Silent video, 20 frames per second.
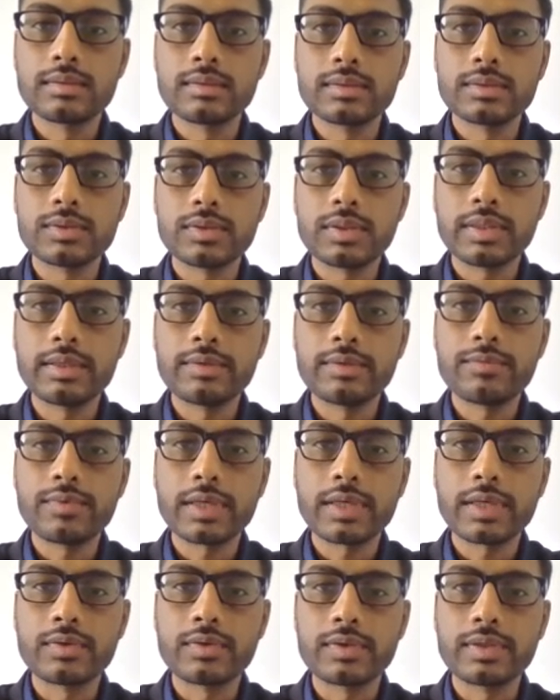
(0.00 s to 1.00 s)
so n
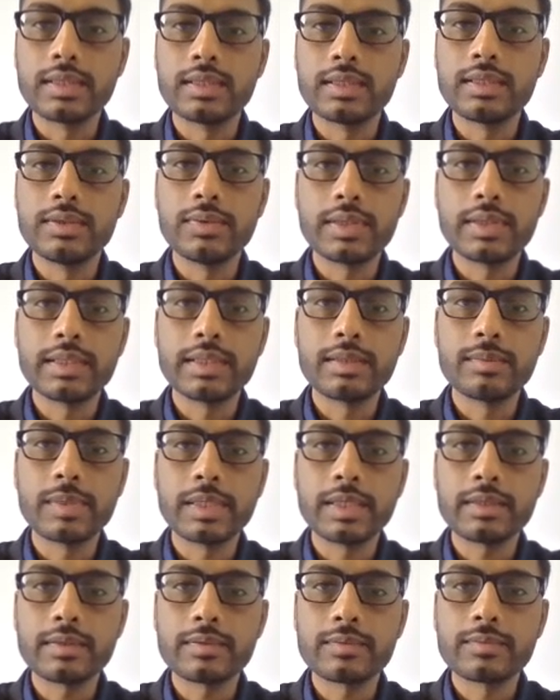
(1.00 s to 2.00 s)
factorial divided
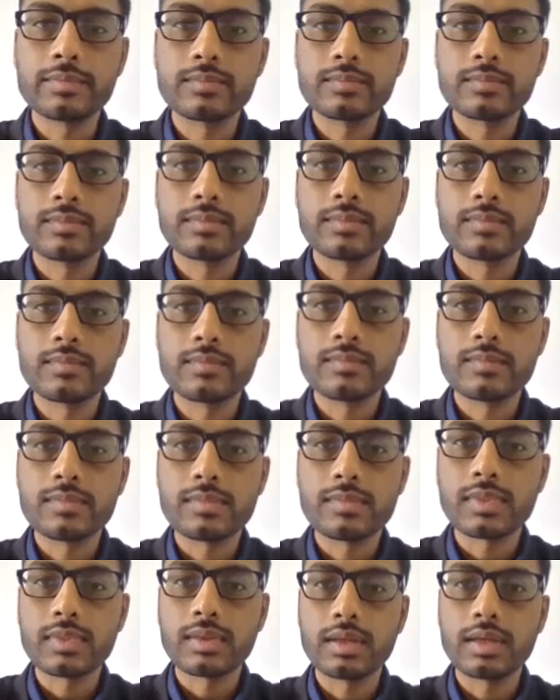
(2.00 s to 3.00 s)
by
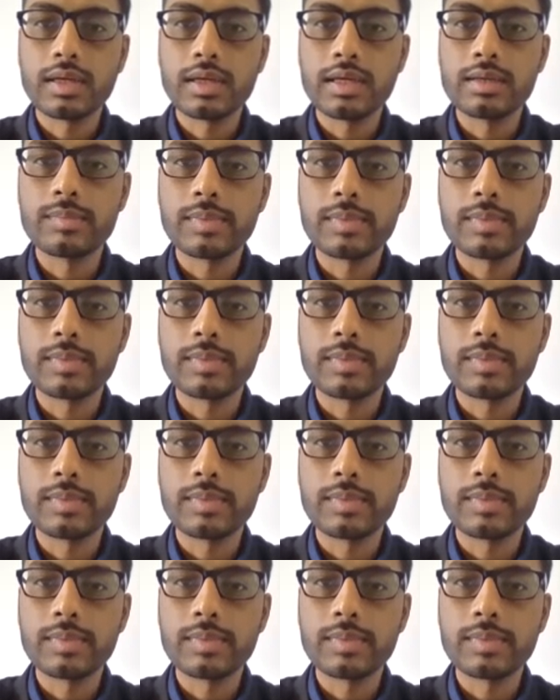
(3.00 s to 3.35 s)
n